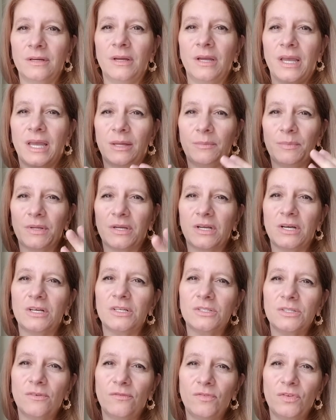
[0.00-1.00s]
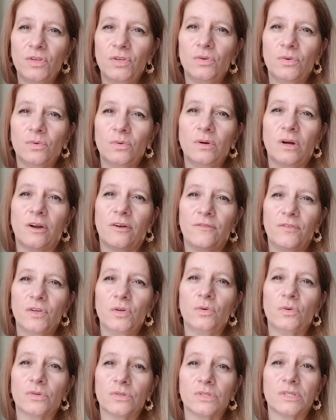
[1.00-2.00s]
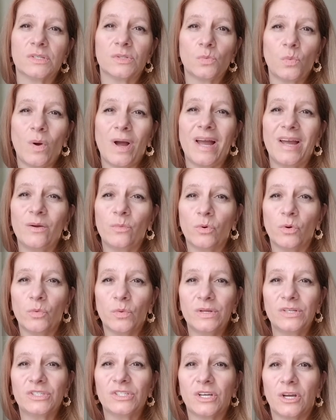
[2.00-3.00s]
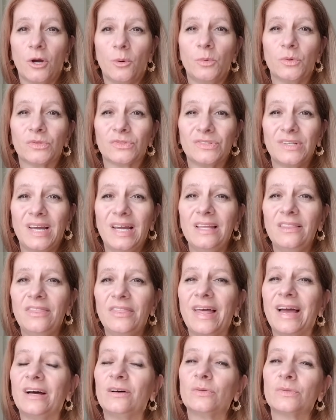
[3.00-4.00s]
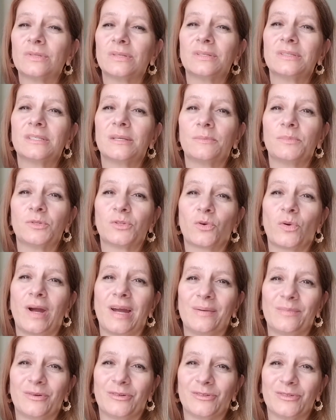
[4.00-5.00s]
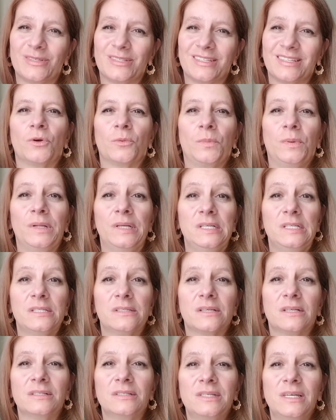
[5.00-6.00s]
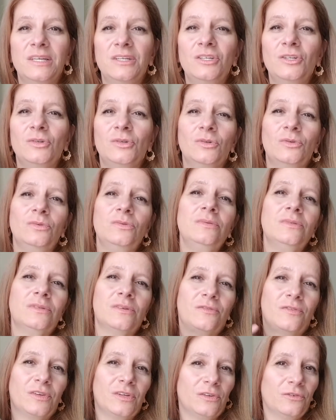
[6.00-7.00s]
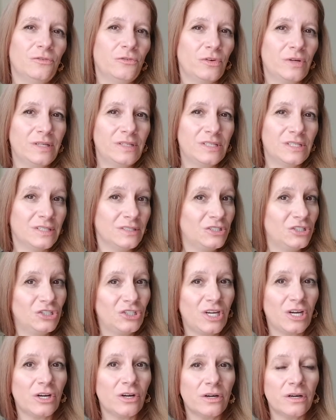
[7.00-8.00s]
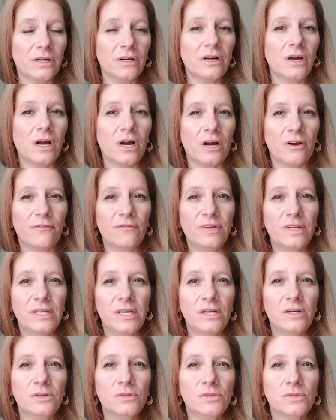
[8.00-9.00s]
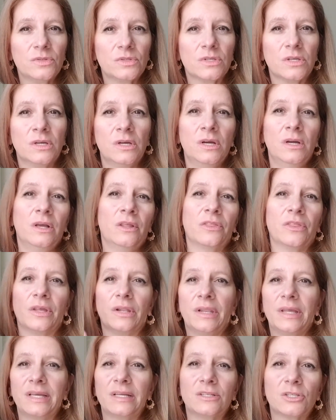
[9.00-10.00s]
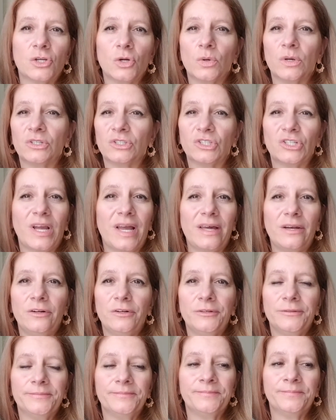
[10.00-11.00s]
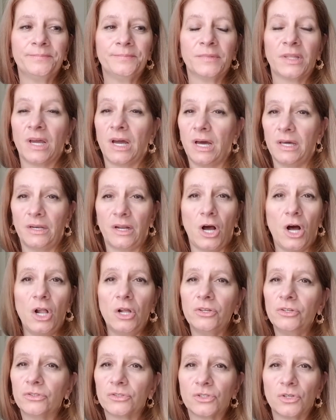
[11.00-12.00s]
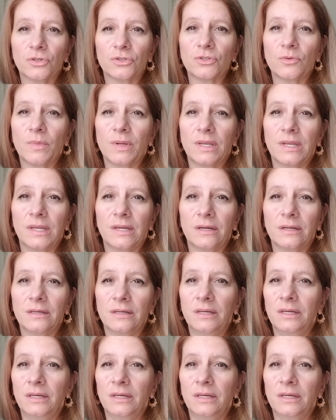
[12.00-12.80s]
And because of you, our viewers, is why we're reaching almost 9,000 subscribers. Please continue to feel free to share our videos, the link to our channel on all your social media.